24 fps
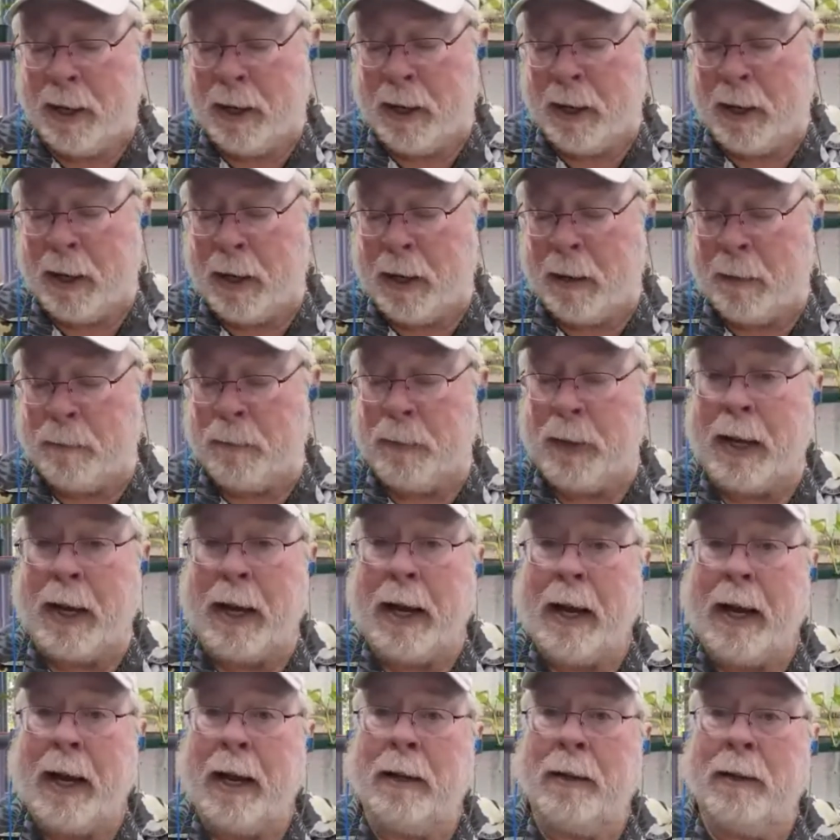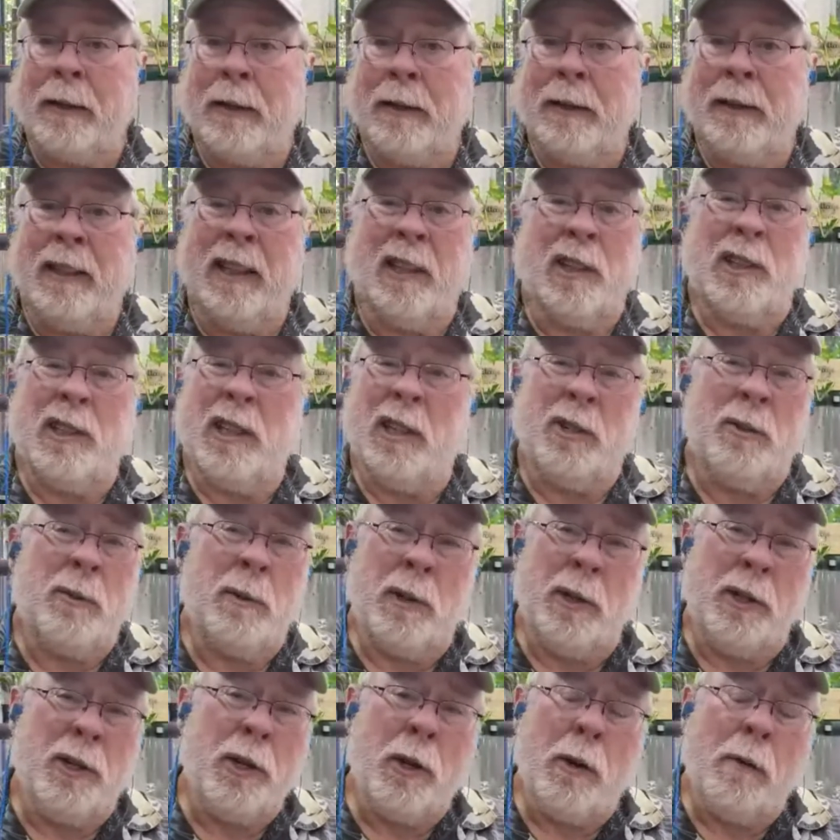Um, and there, there's
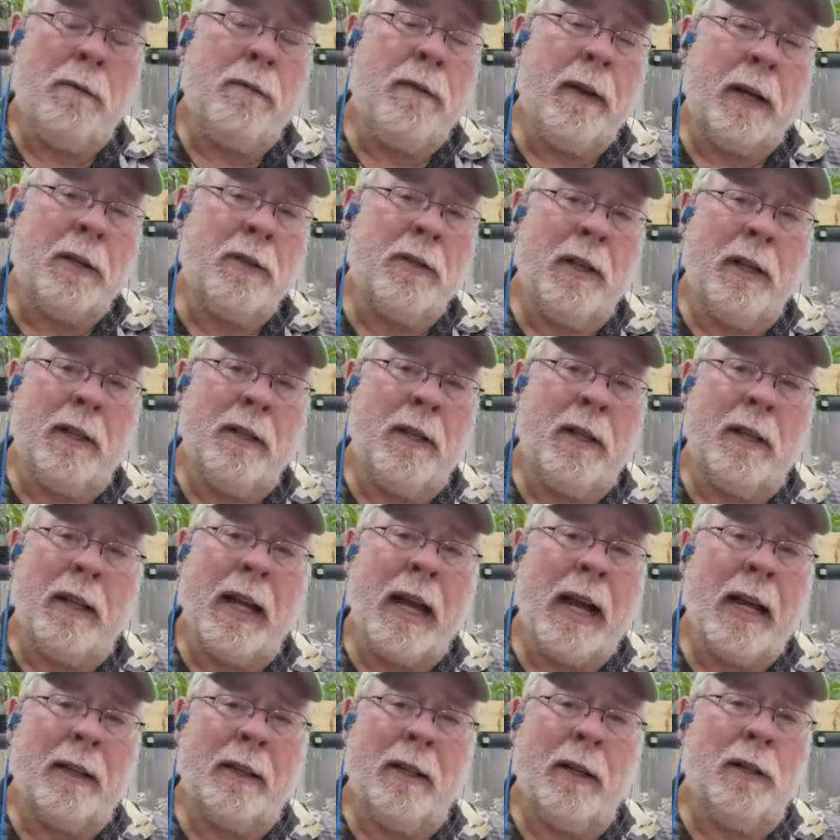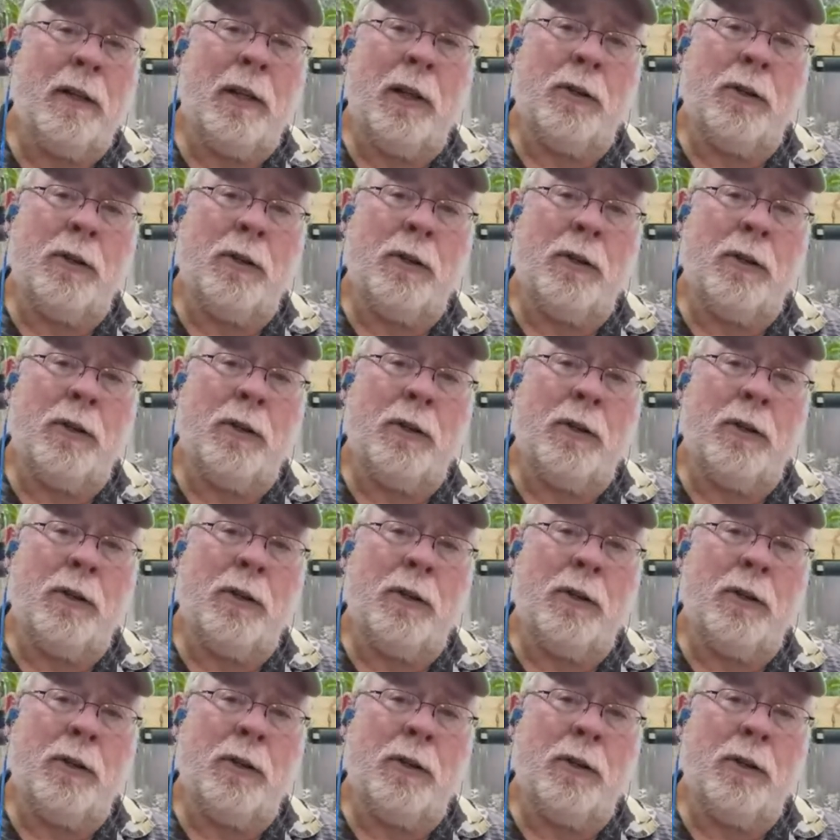really no fixing to that.